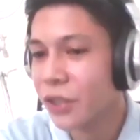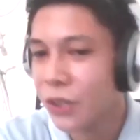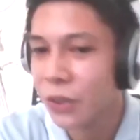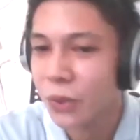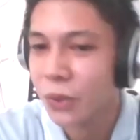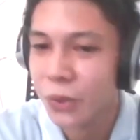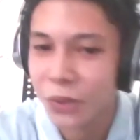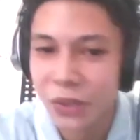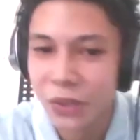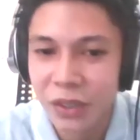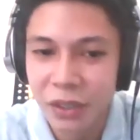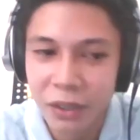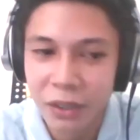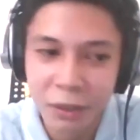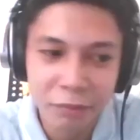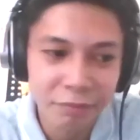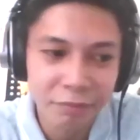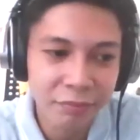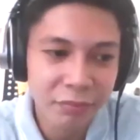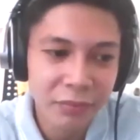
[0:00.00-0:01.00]
shows
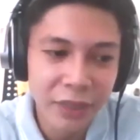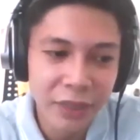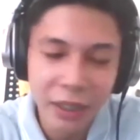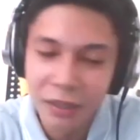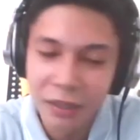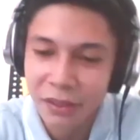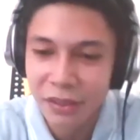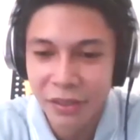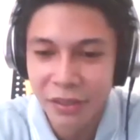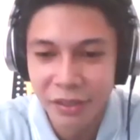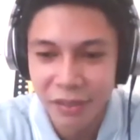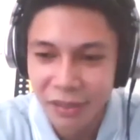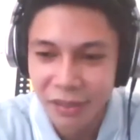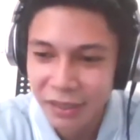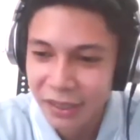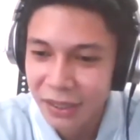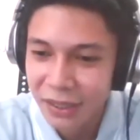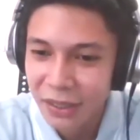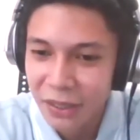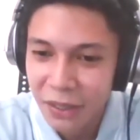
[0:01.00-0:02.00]
um, tells
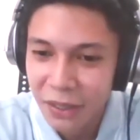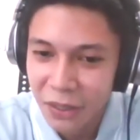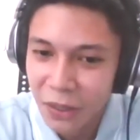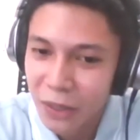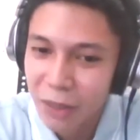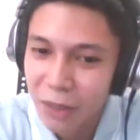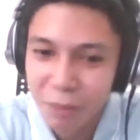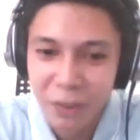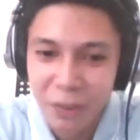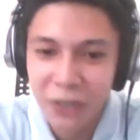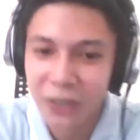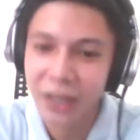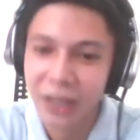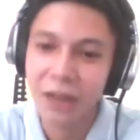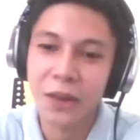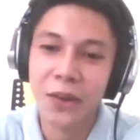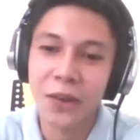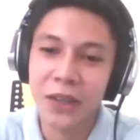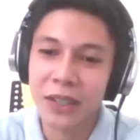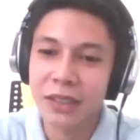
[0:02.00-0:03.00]
all about
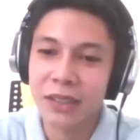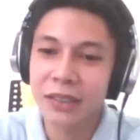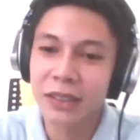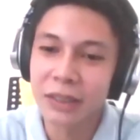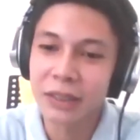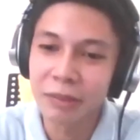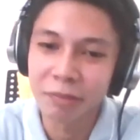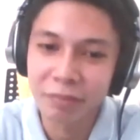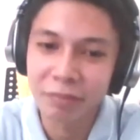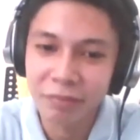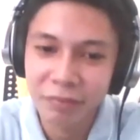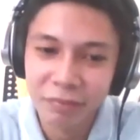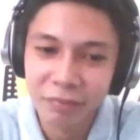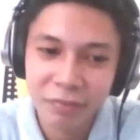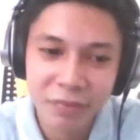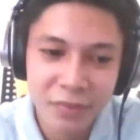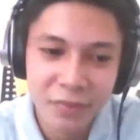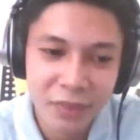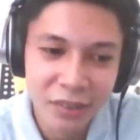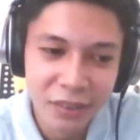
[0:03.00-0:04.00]
our um,
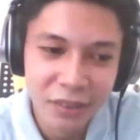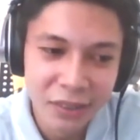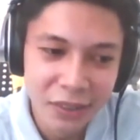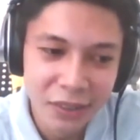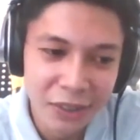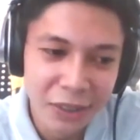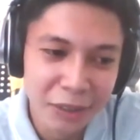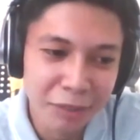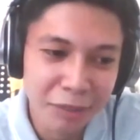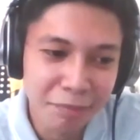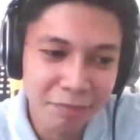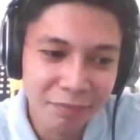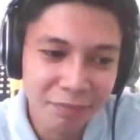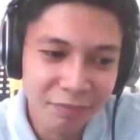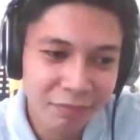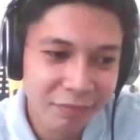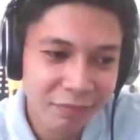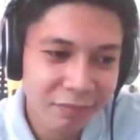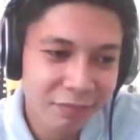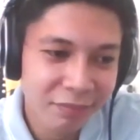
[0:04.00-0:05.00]
um
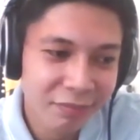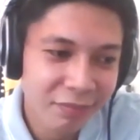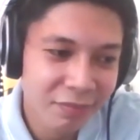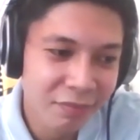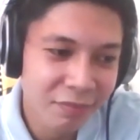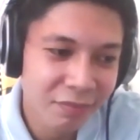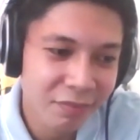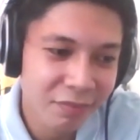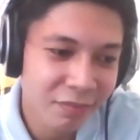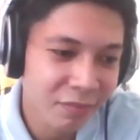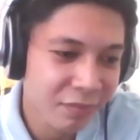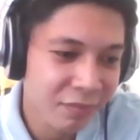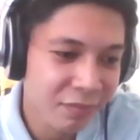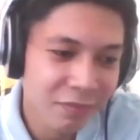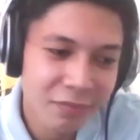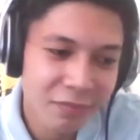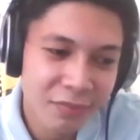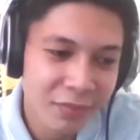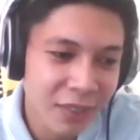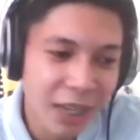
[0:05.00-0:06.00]

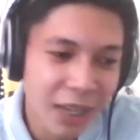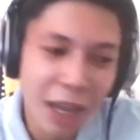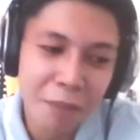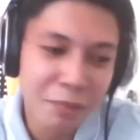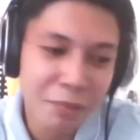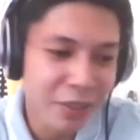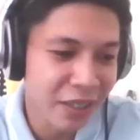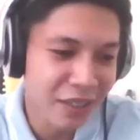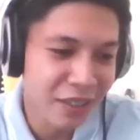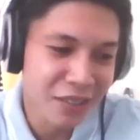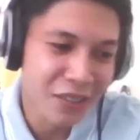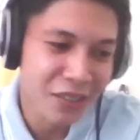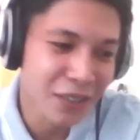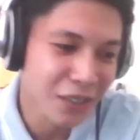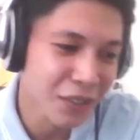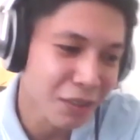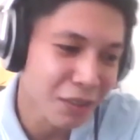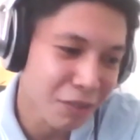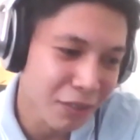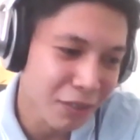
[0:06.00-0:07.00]

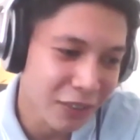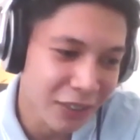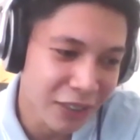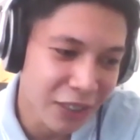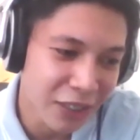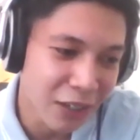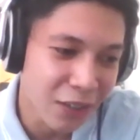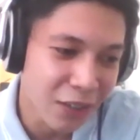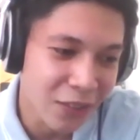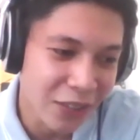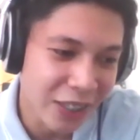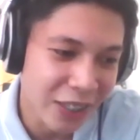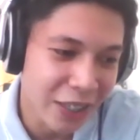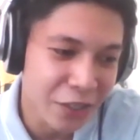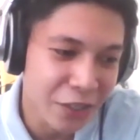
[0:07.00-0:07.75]
happenings in our relationship.